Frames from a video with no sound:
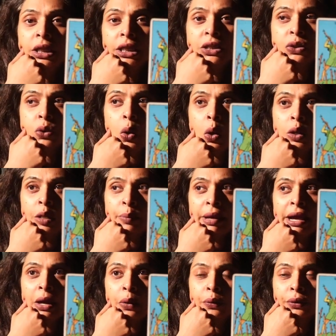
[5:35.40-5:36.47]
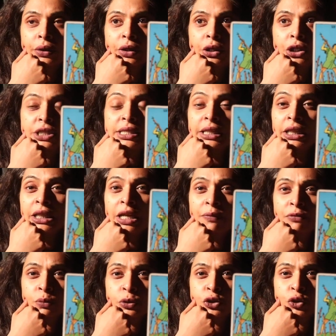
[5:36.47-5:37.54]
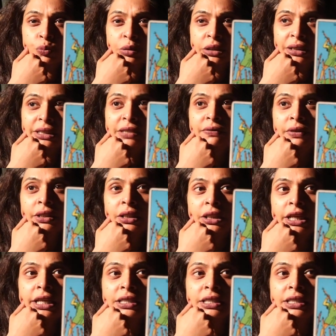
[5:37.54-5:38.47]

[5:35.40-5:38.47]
It's all about standing up for what you believe in.